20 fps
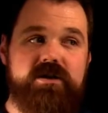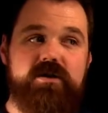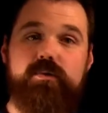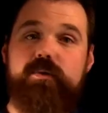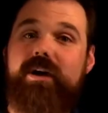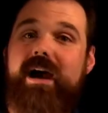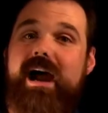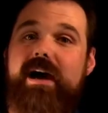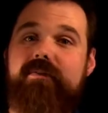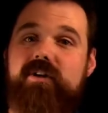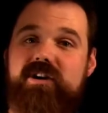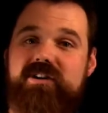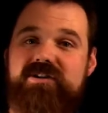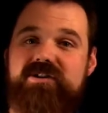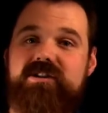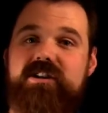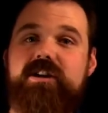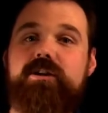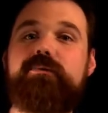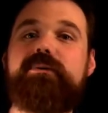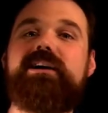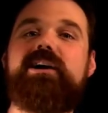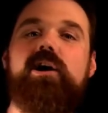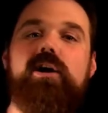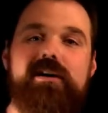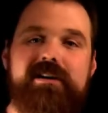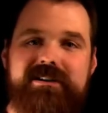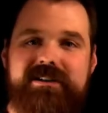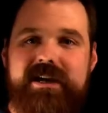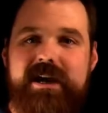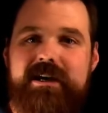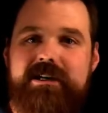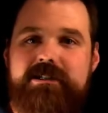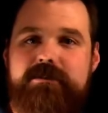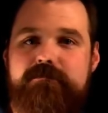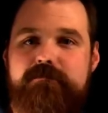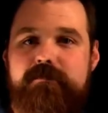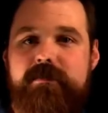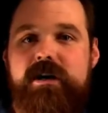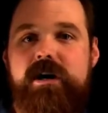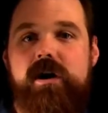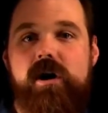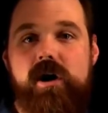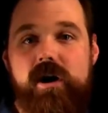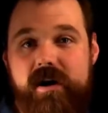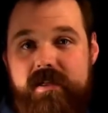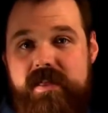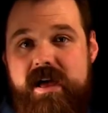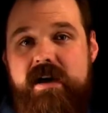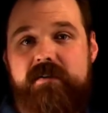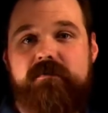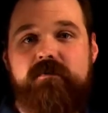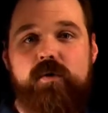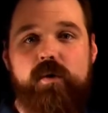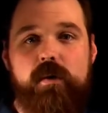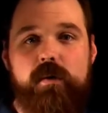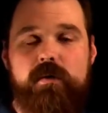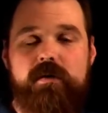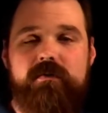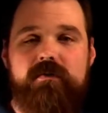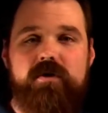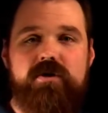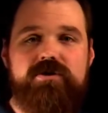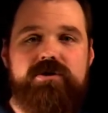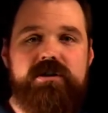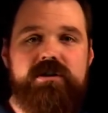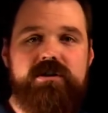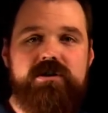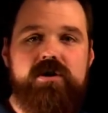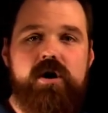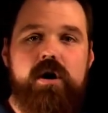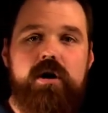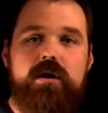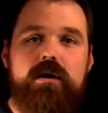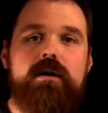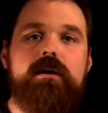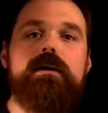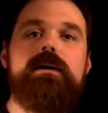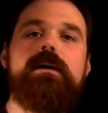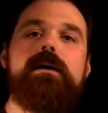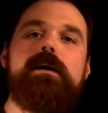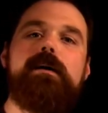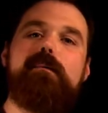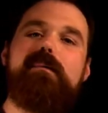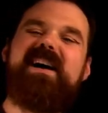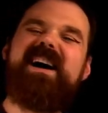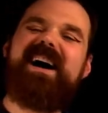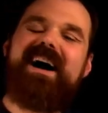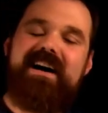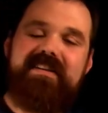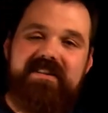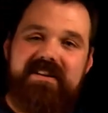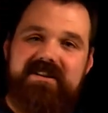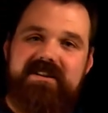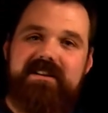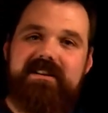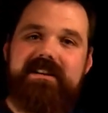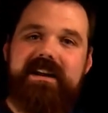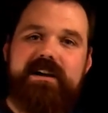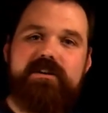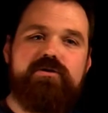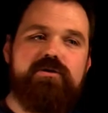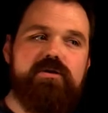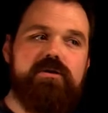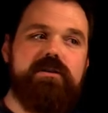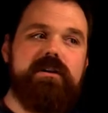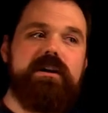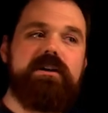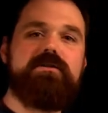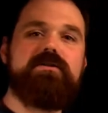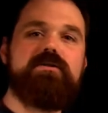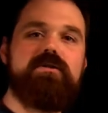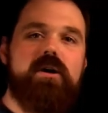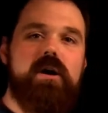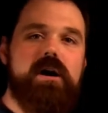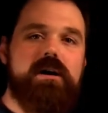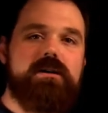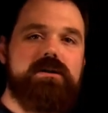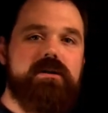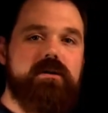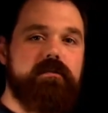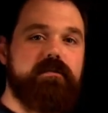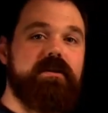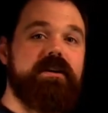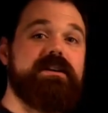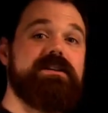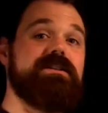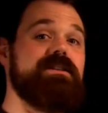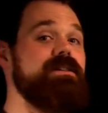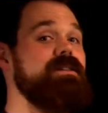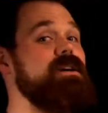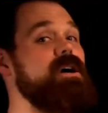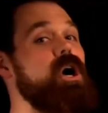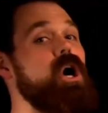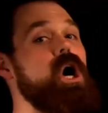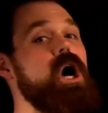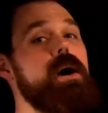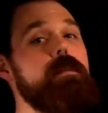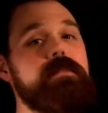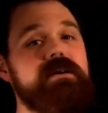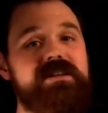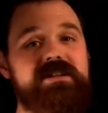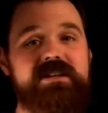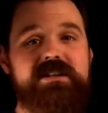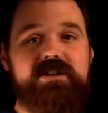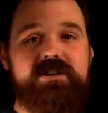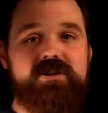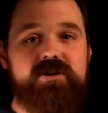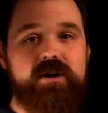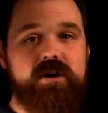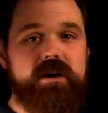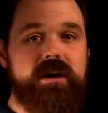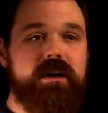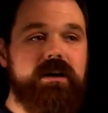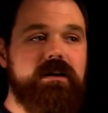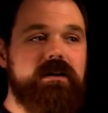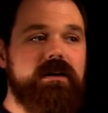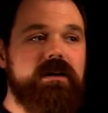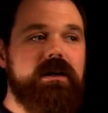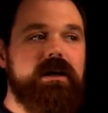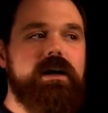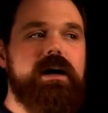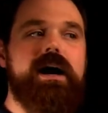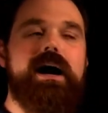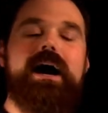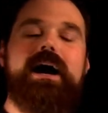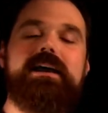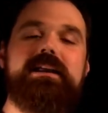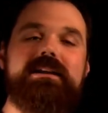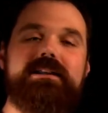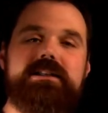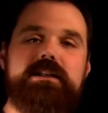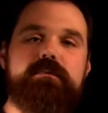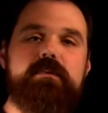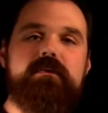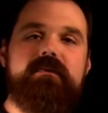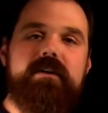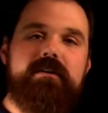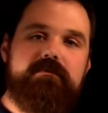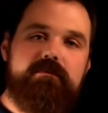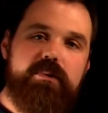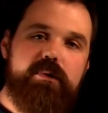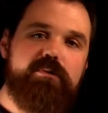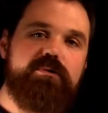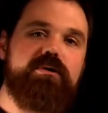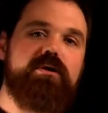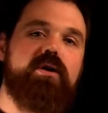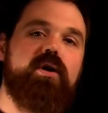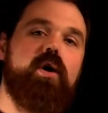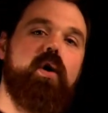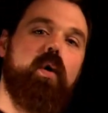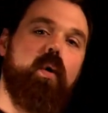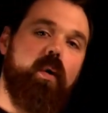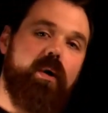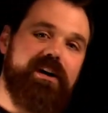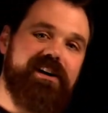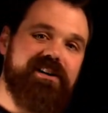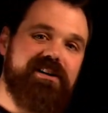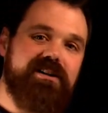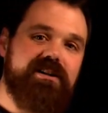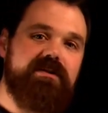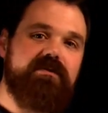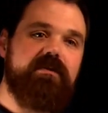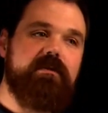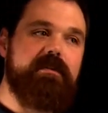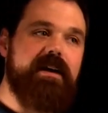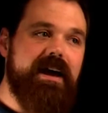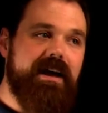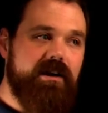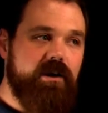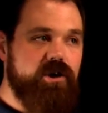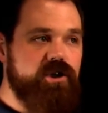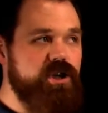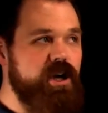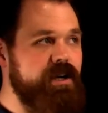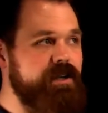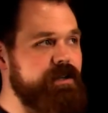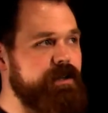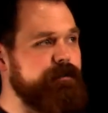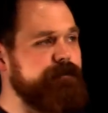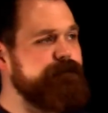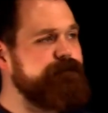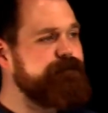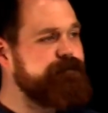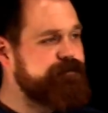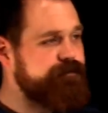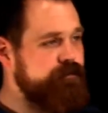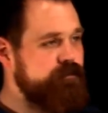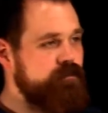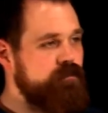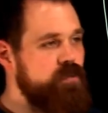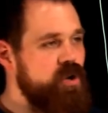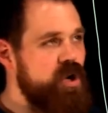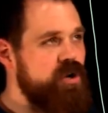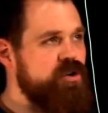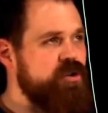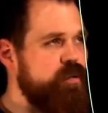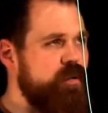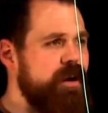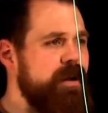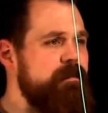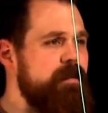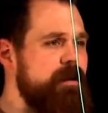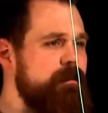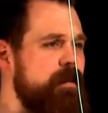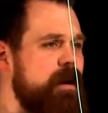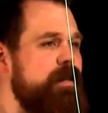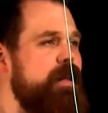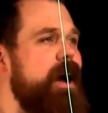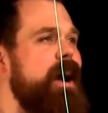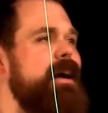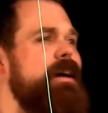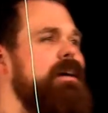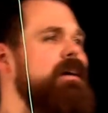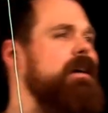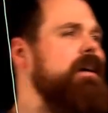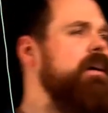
so we'll have auxiliary contacts on that forward reversing starter. And these electrical interlocks are placed in the opposite circuit, and it's to prevent both coils from energizing. So what I mean by that